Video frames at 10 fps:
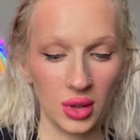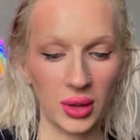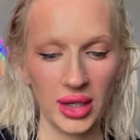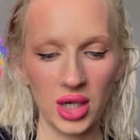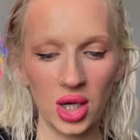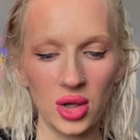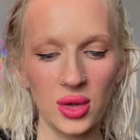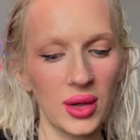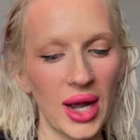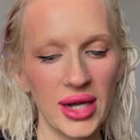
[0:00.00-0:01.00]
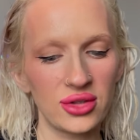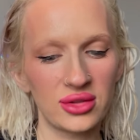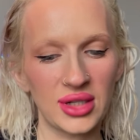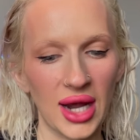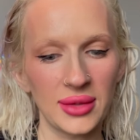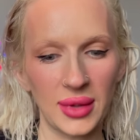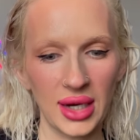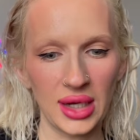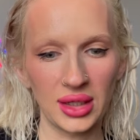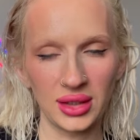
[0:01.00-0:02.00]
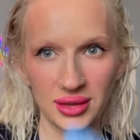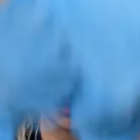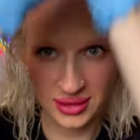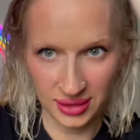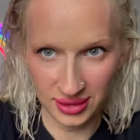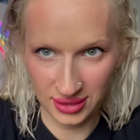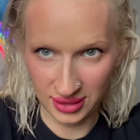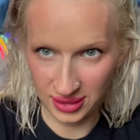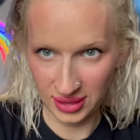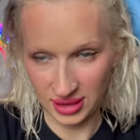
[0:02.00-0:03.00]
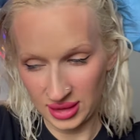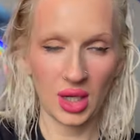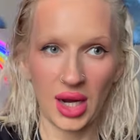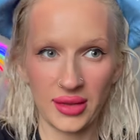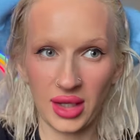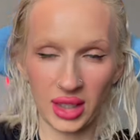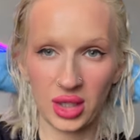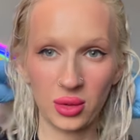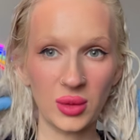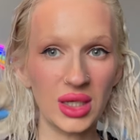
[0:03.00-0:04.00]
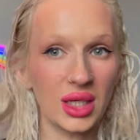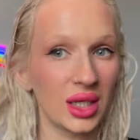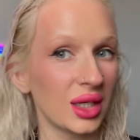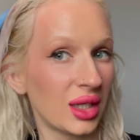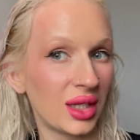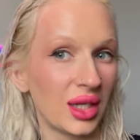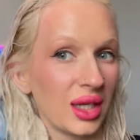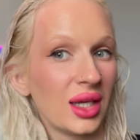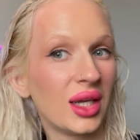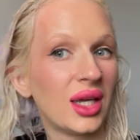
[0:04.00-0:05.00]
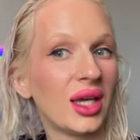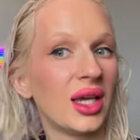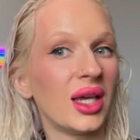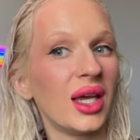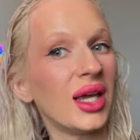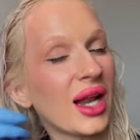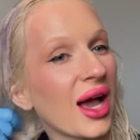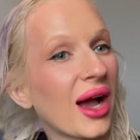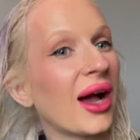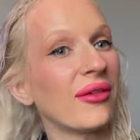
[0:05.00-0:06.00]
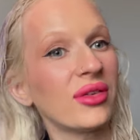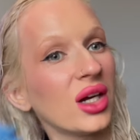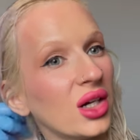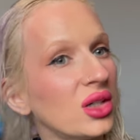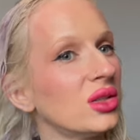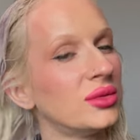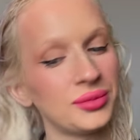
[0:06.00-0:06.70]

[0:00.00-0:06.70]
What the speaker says: I know I just dyed my hair, I think like a week and a half ago.